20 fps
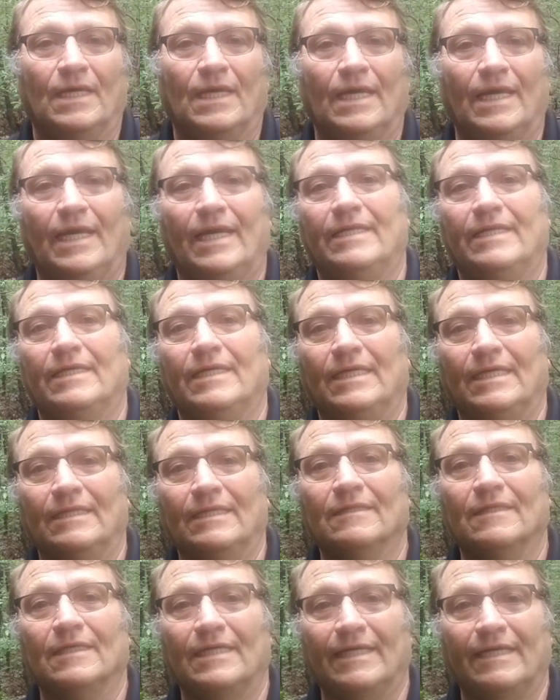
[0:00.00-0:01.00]
head
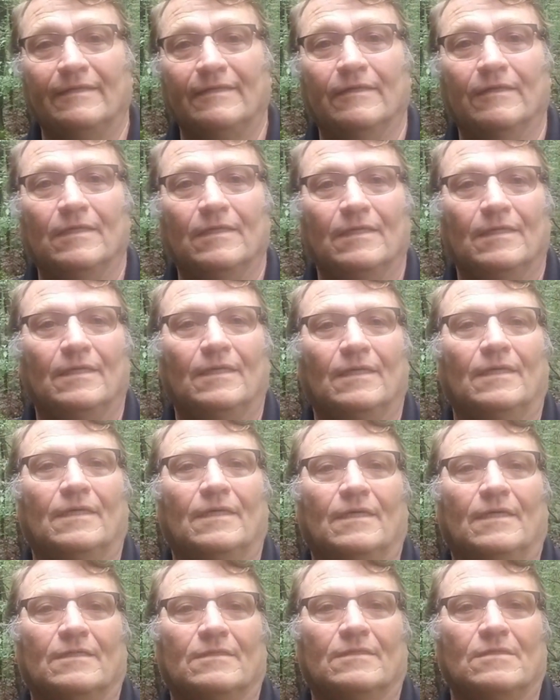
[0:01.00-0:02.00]
inland
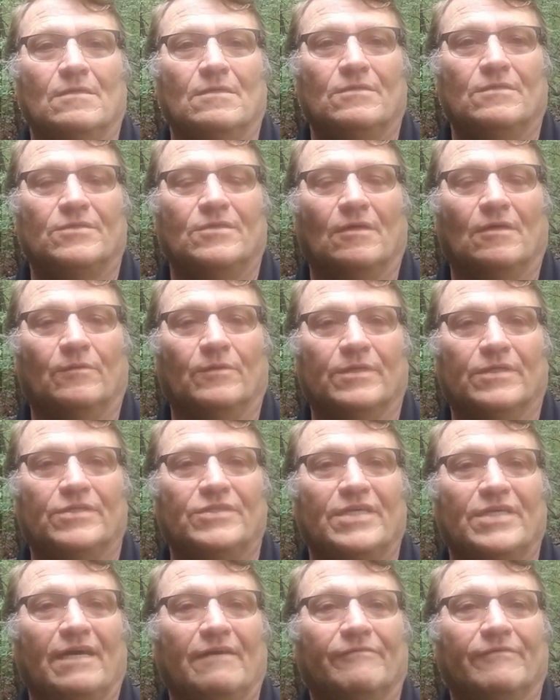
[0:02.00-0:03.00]
so we're
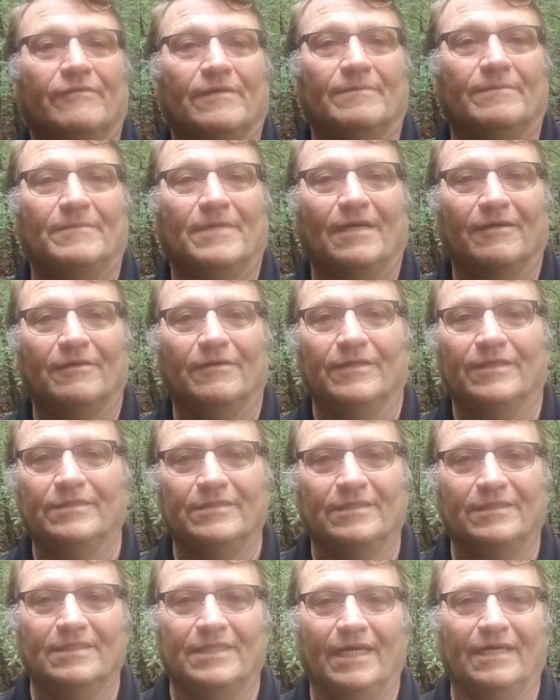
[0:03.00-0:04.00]
safe. I'm not going
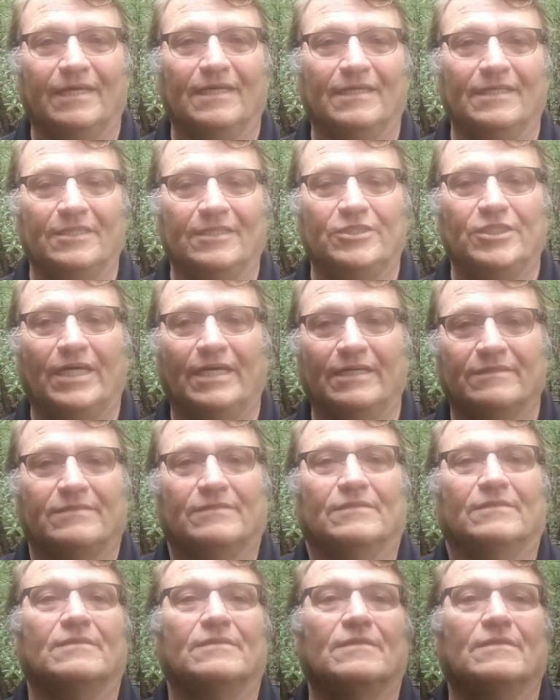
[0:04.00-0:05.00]
to take any
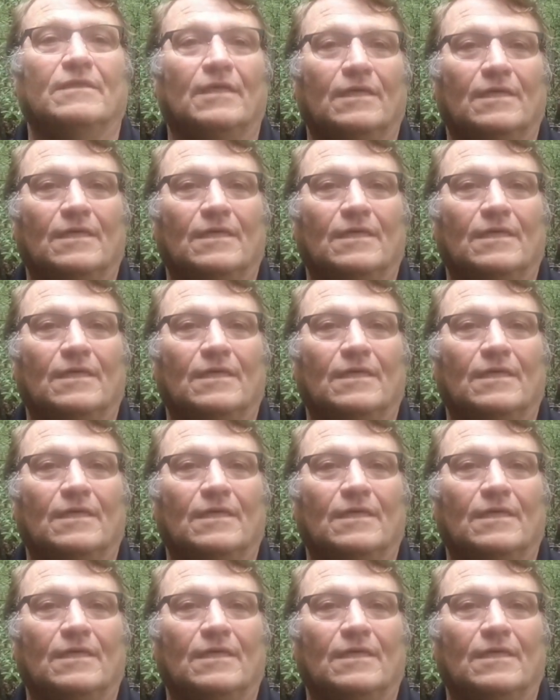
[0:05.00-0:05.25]
chances